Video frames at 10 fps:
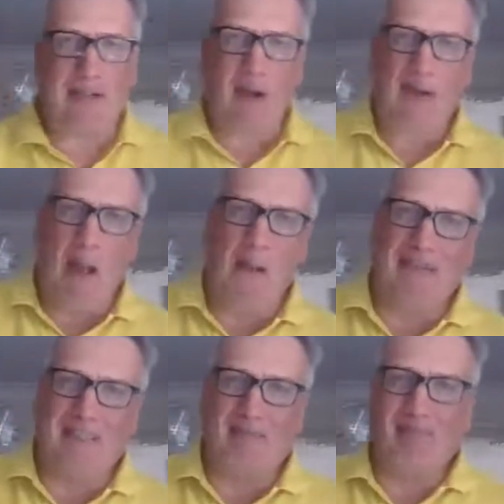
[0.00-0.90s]
Right,
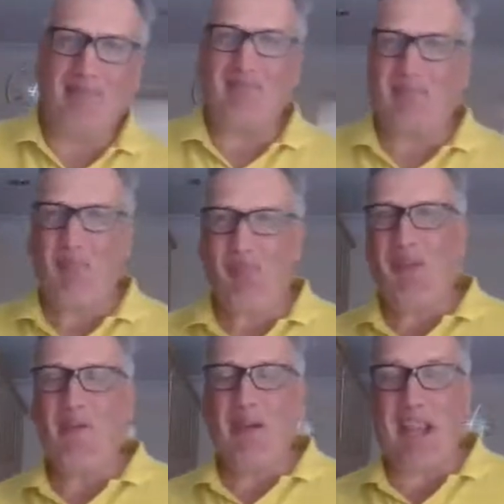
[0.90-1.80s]
okay.
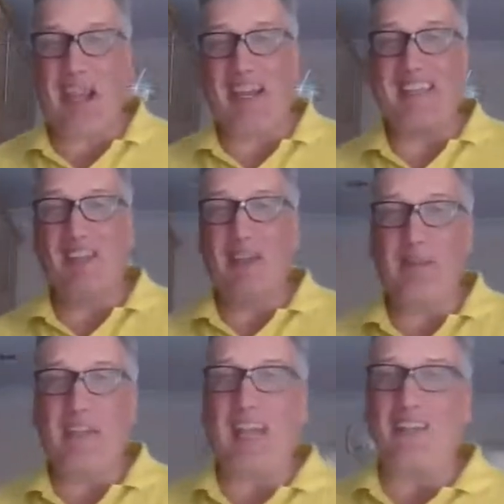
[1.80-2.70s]
I get there.
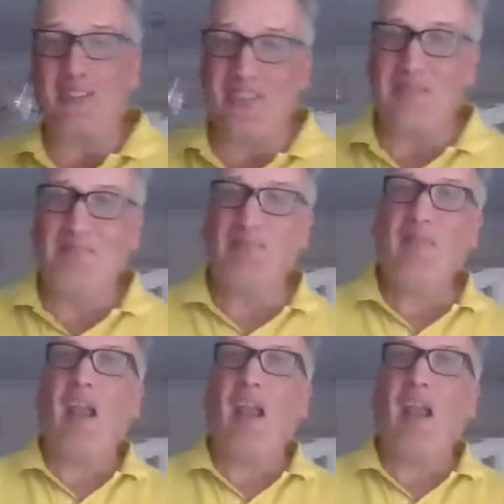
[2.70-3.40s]
So give me your guesses.